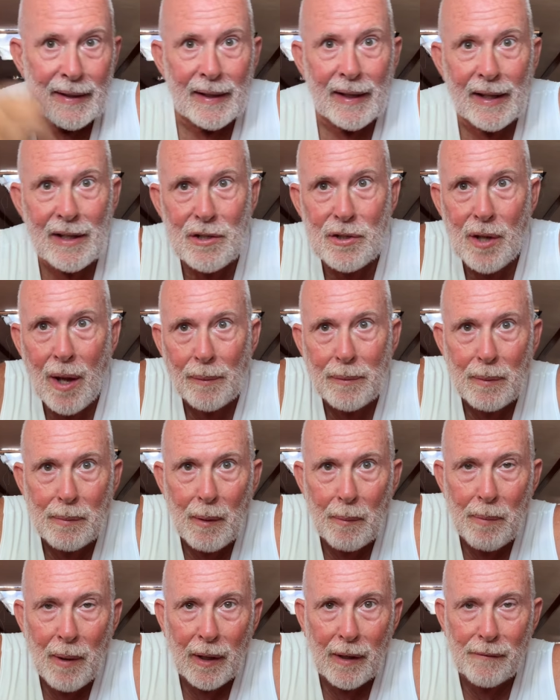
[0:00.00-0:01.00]
and stop the
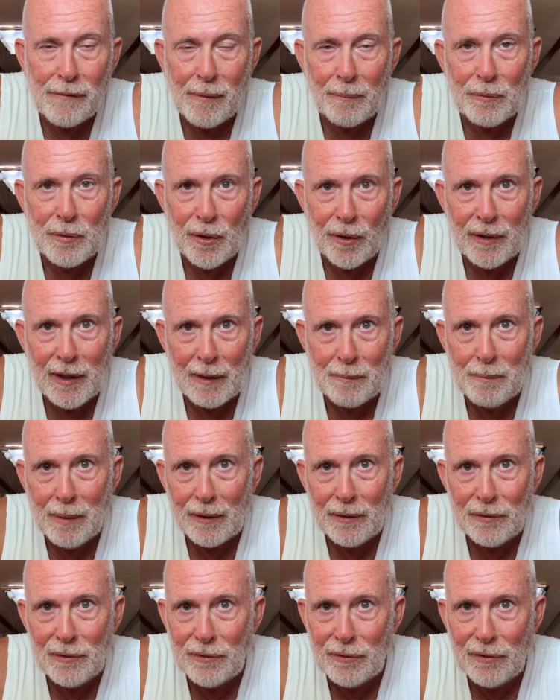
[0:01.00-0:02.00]
propeller from turning, but
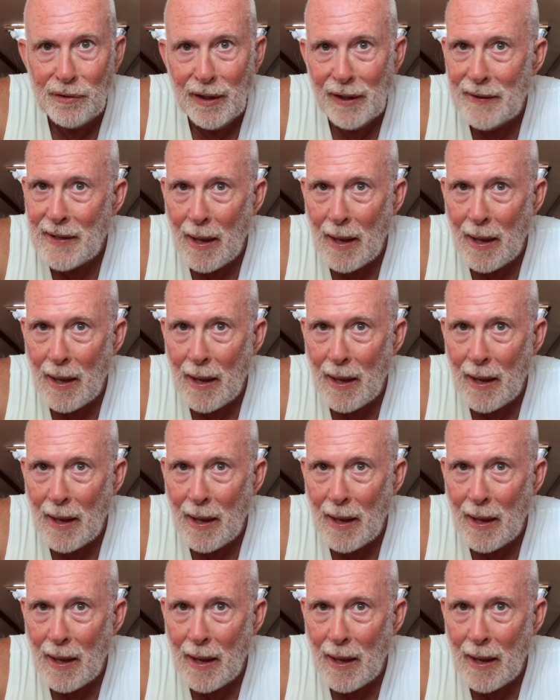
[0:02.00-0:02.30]
in